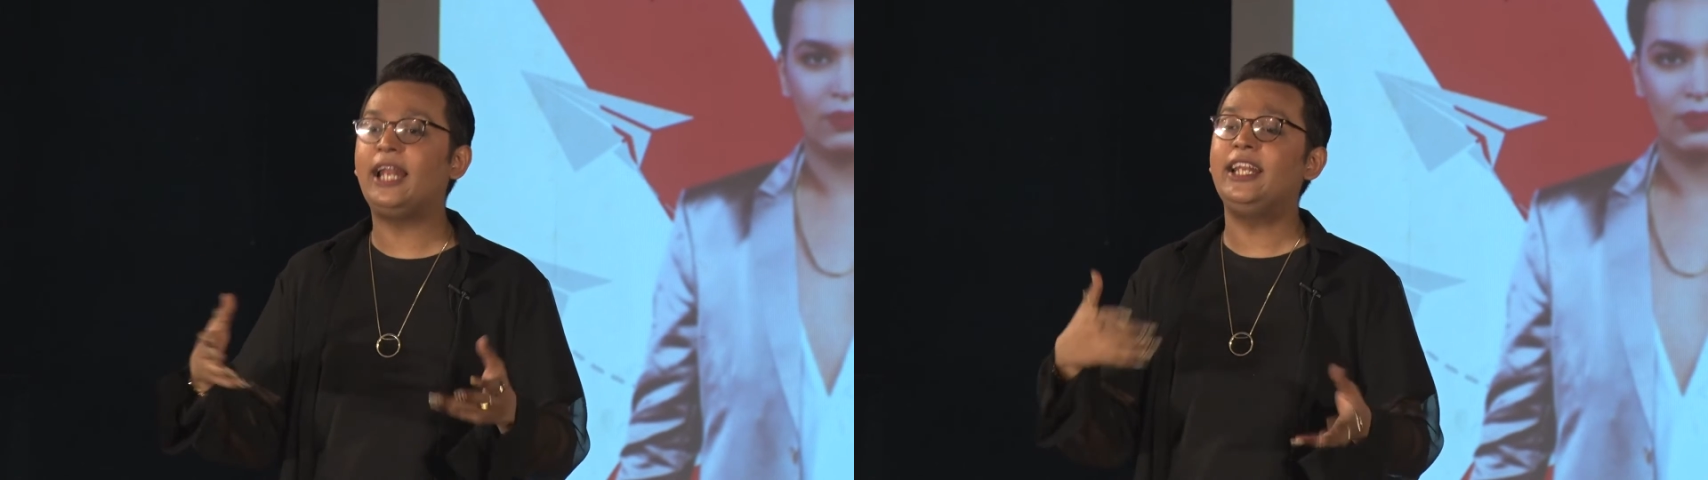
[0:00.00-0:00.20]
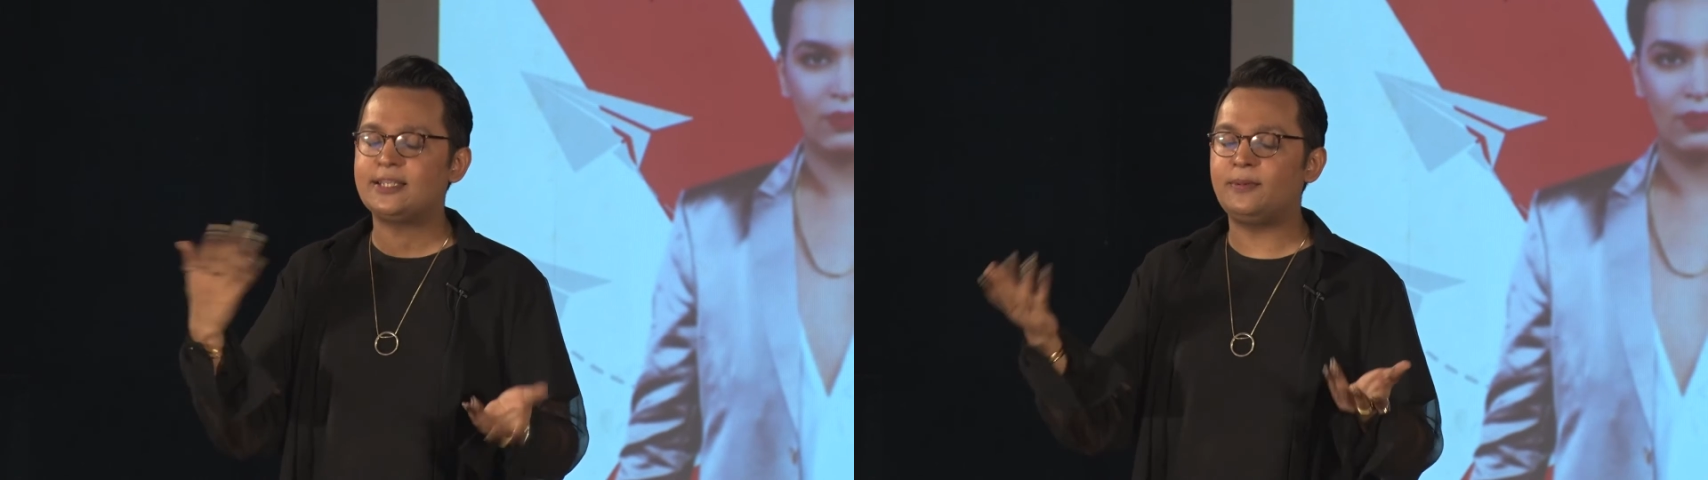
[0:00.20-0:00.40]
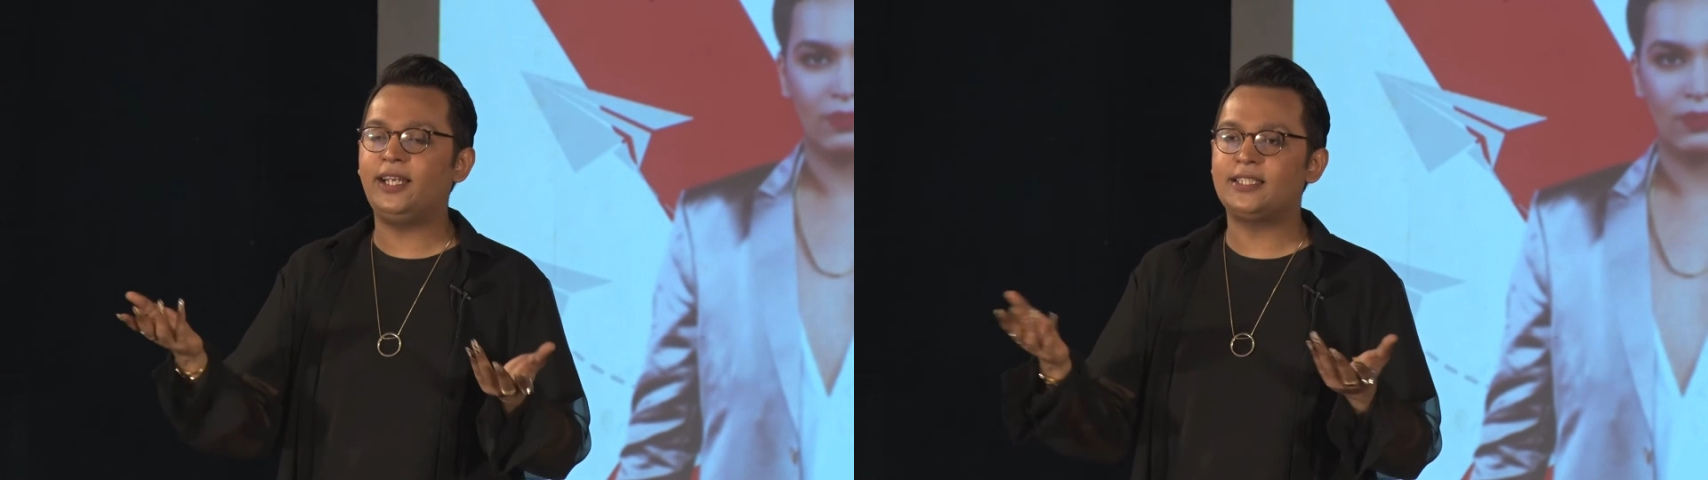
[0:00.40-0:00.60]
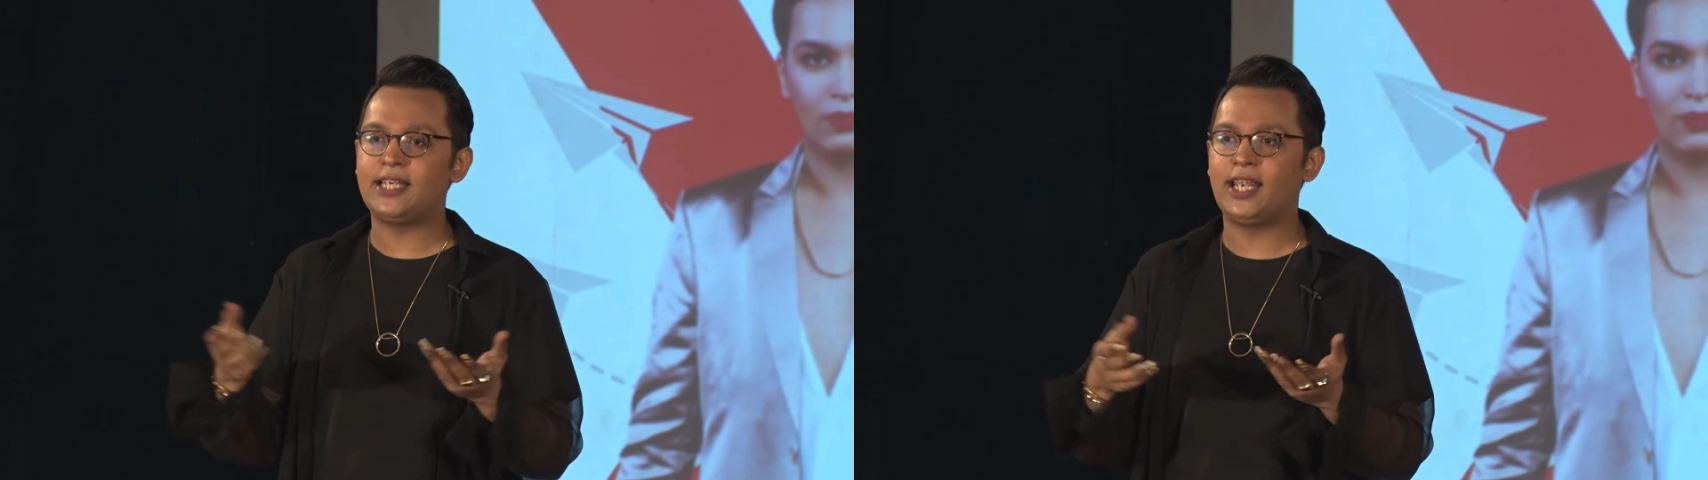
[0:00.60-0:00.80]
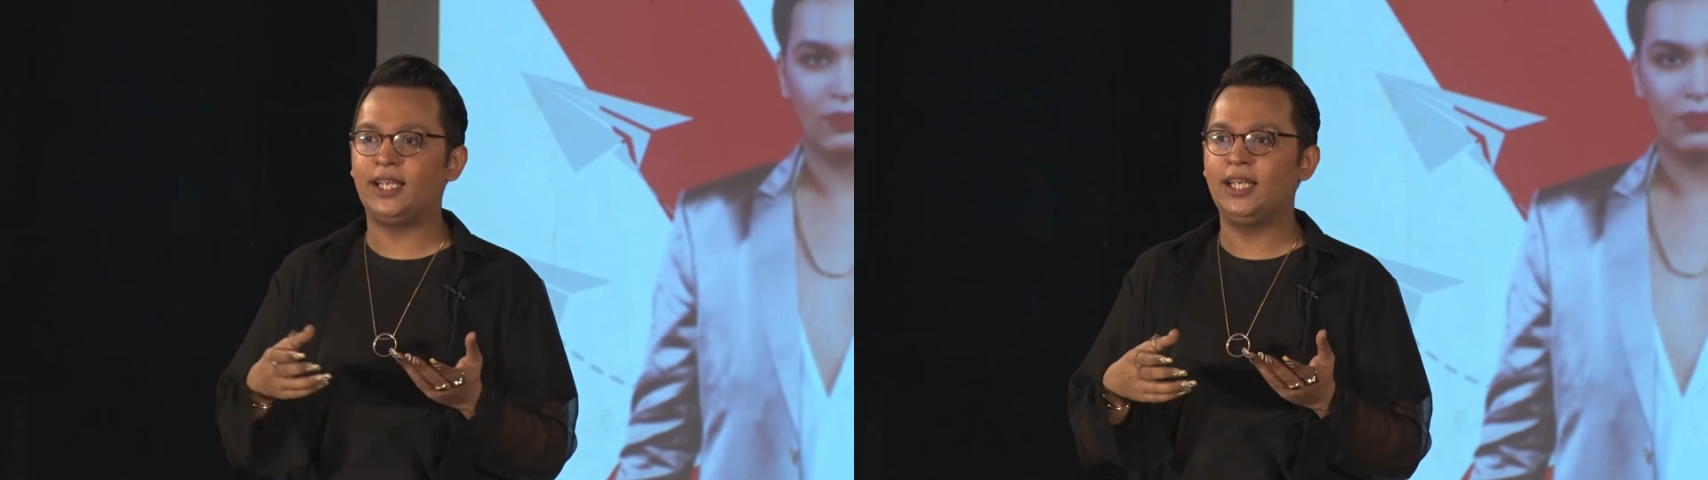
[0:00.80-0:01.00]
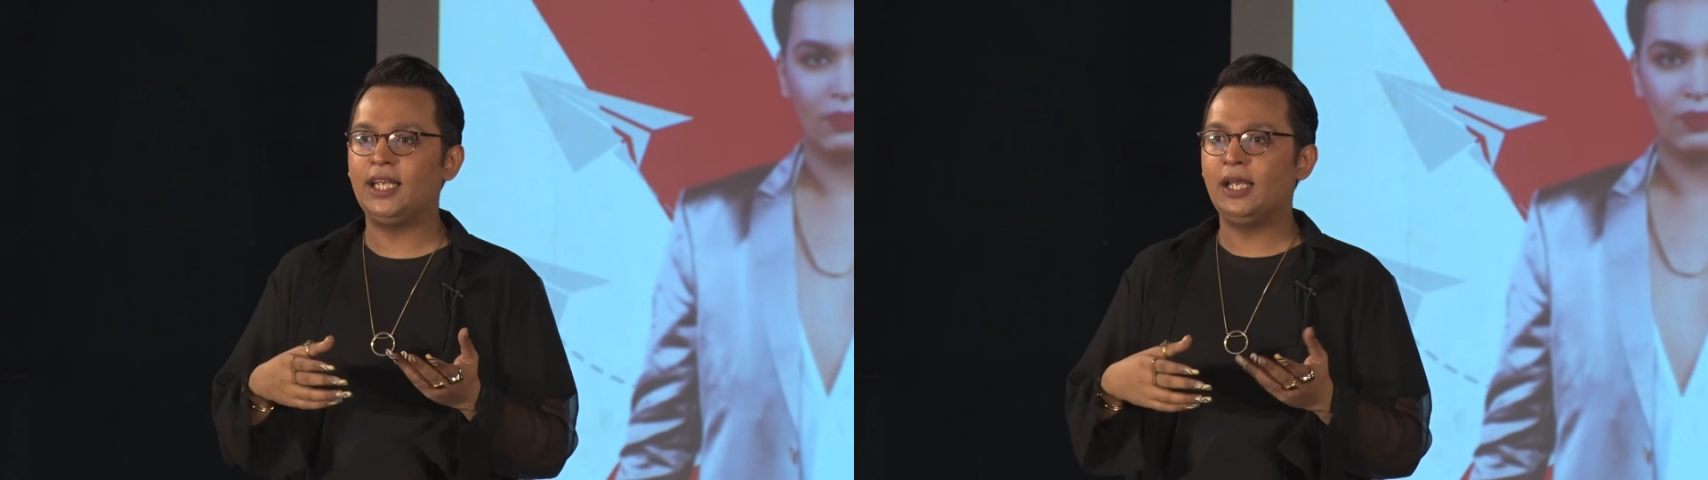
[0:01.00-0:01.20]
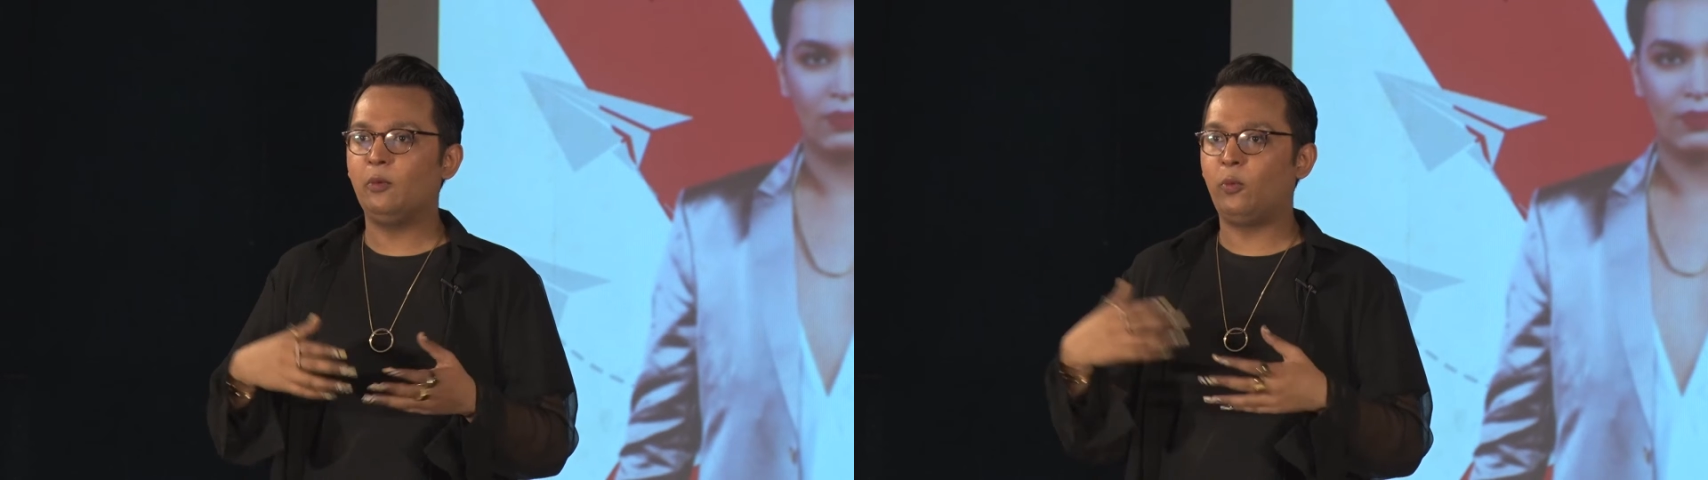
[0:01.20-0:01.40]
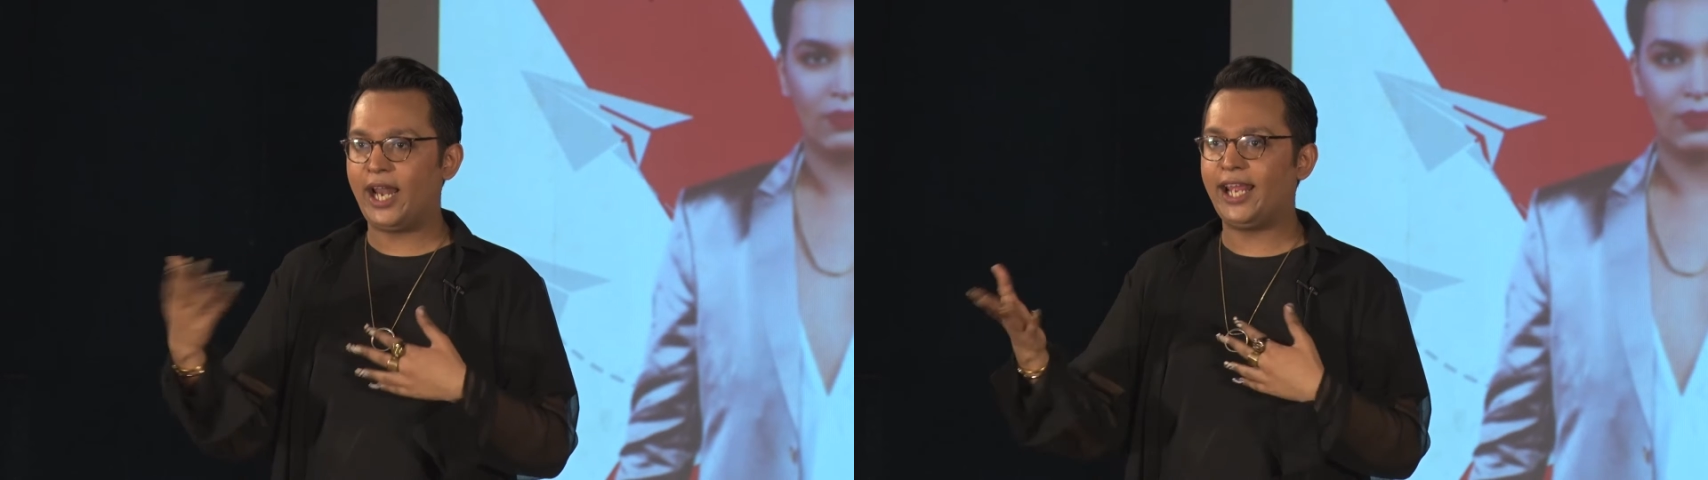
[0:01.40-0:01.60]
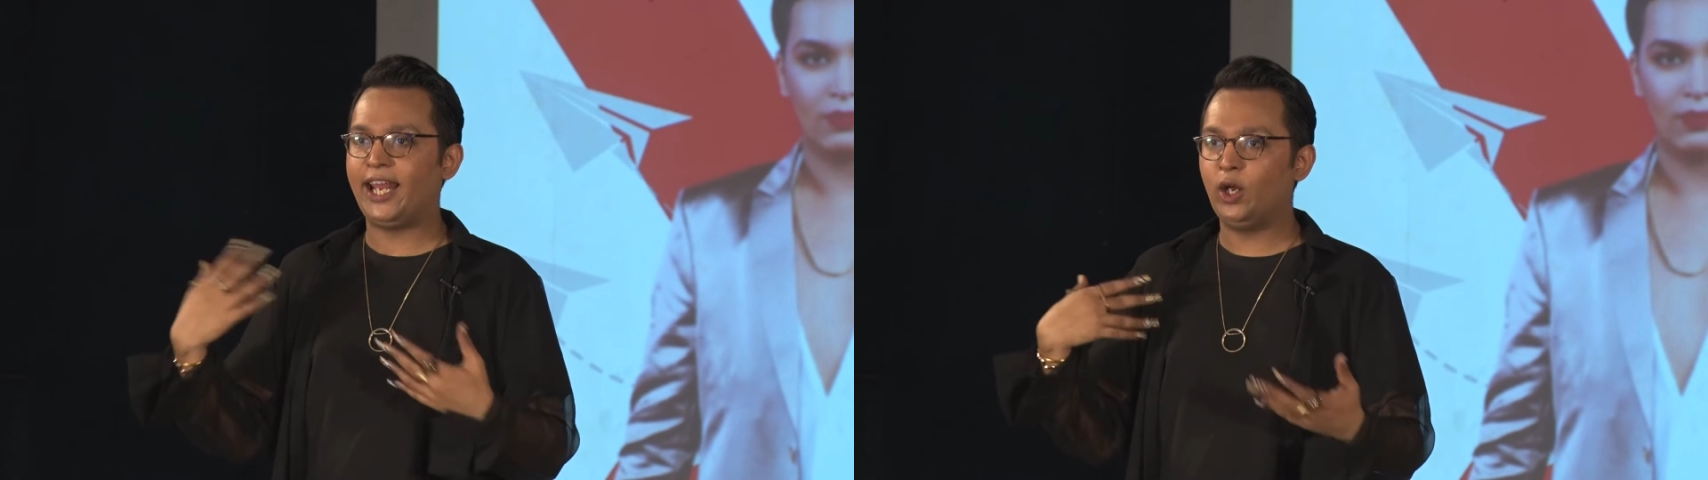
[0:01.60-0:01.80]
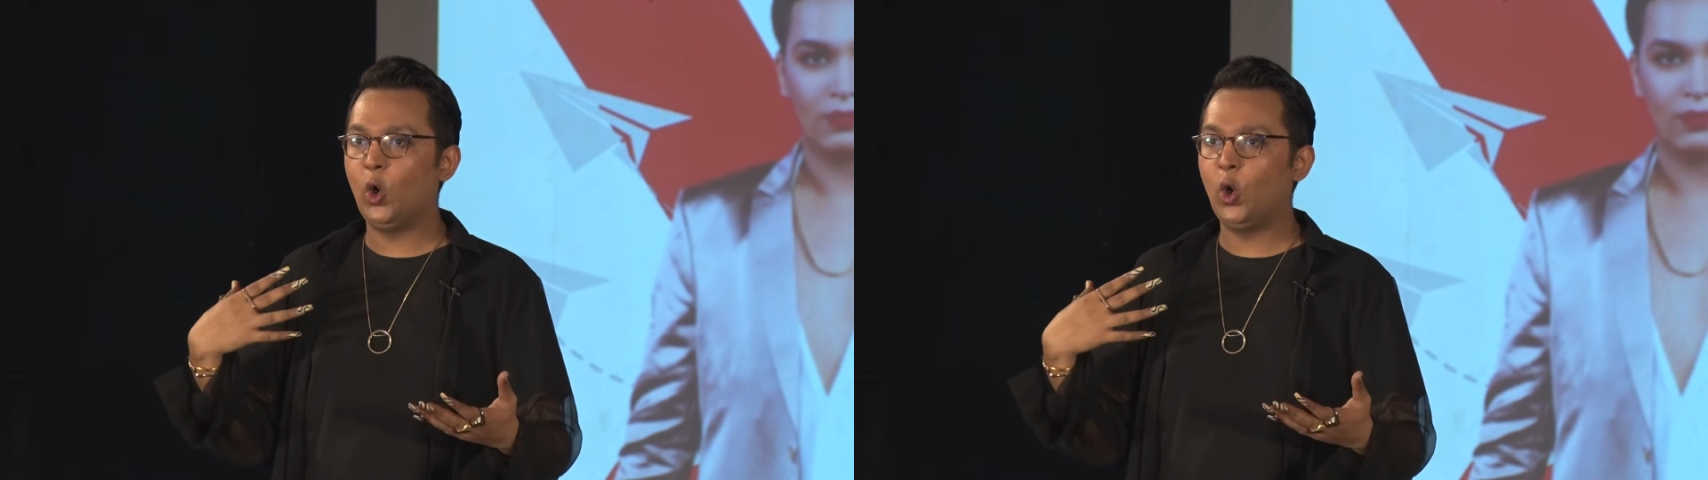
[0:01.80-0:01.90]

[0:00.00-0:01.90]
And he explained it saying, when I get a